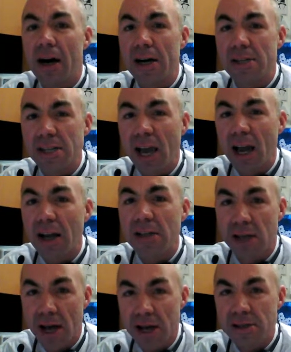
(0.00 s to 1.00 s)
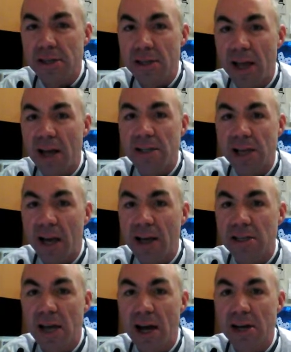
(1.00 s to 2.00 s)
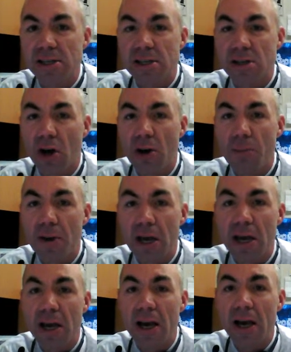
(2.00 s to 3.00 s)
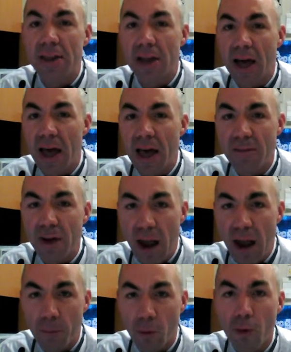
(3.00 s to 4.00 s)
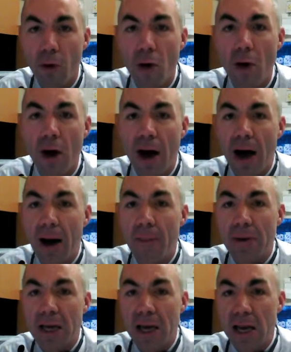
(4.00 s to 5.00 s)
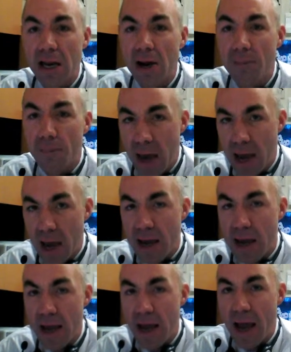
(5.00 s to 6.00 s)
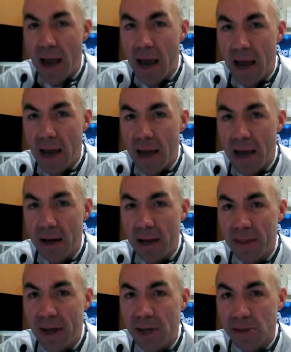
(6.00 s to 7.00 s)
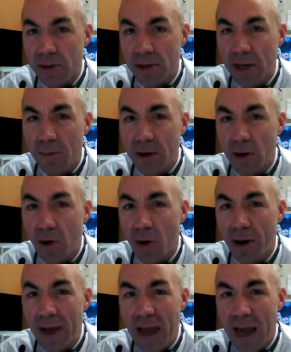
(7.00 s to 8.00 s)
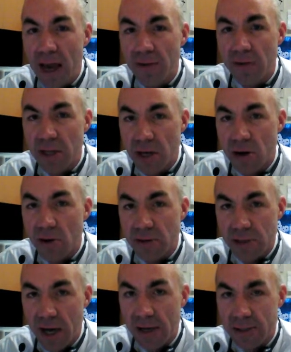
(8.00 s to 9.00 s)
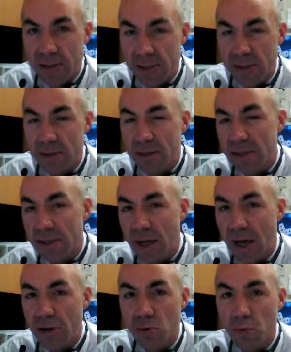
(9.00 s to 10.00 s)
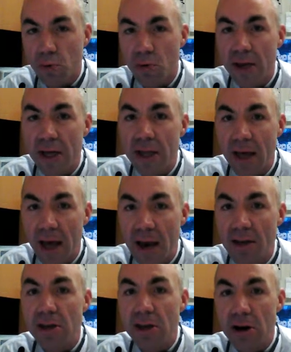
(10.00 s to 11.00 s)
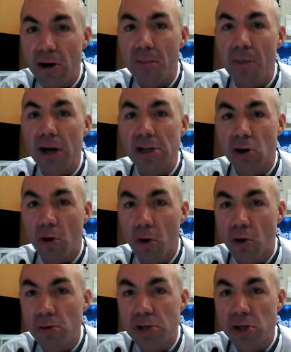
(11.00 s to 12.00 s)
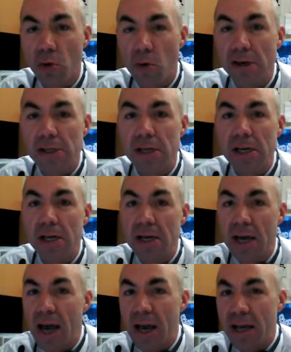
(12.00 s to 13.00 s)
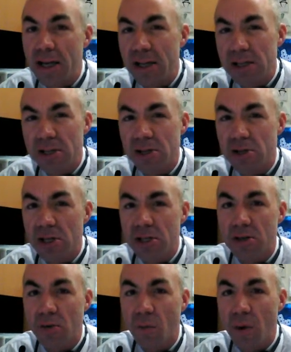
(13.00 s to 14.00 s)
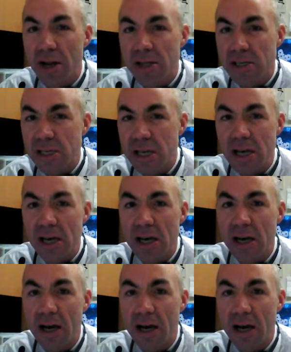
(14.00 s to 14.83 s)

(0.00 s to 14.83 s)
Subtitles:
a second test, and that second test is going to be the end of April, beginning of May, and that is going to be called an end of the year test. And it's not truly the end of the year, but it's close to it. And this is just a way to see